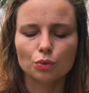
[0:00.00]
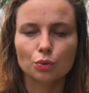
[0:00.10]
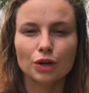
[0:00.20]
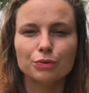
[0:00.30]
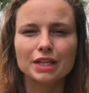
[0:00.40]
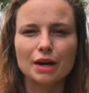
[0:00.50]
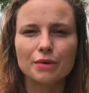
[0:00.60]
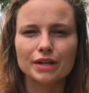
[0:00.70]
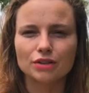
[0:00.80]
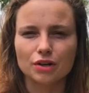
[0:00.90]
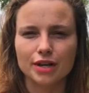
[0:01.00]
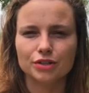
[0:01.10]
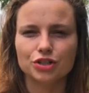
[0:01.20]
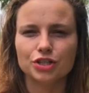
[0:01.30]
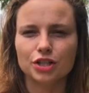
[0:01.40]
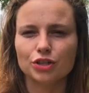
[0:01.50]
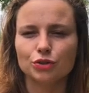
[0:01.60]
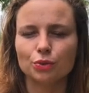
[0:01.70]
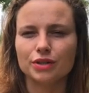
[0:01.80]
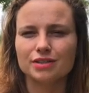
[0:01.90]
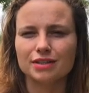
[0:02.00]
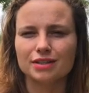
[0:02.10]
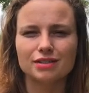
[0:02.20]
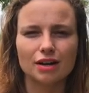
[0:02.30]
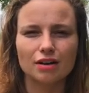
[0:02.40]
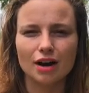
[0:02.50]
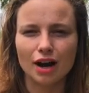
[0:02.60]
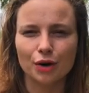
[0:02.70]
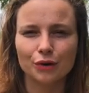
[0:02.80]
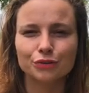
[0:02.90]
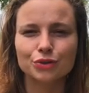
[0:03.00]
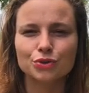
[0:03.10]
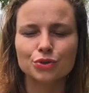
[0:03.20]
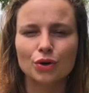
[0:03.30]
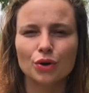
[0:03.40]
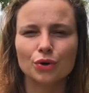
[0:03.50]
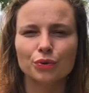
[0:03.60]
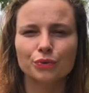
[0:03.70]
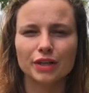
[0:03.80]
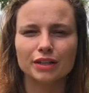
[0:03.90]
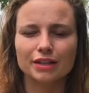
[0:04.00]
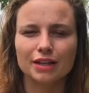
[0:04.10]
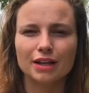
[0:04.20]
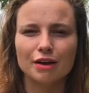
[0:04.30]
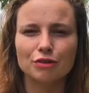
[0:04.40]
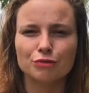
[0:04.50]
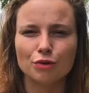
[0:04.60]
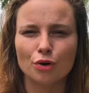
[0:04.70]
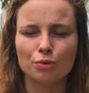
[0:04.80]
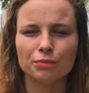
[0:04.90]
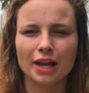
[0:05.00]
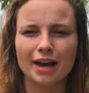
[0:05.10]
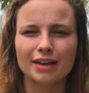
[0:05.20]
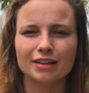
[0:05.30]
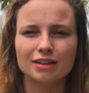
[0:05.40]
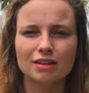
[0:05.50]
When we direct our energy towards things that are out of control, it can have a form like